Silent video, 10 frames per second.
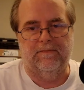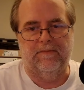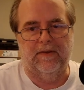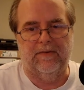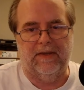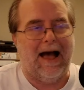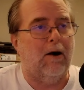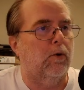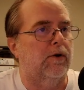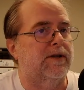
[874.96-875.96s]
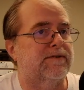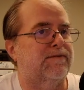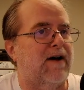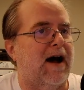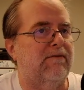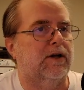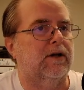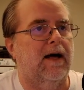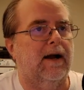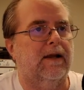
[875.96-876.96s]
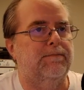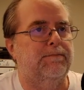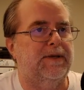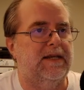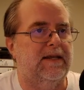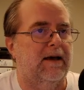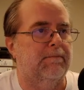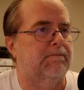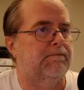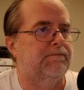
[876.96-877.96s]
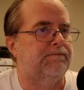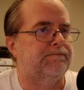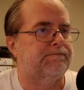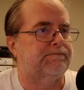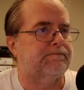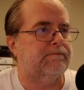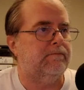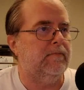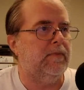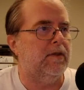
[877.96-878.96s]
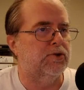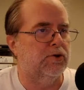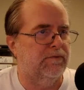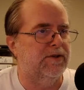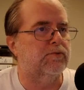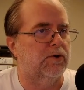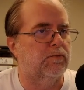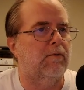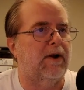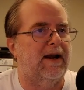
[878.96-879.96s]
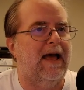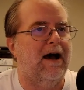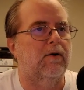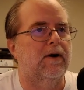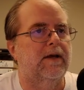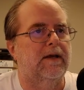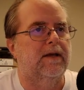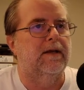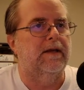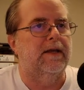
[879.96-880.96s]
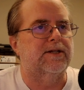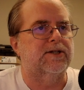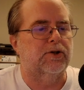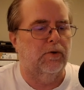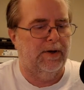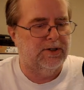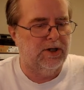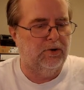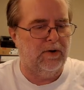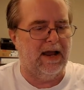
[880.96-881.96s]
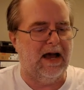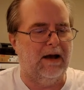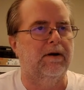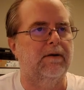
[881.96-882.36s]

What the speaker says: the hour is 5 o'clock p.m. So if this were to run right now, it's going to grab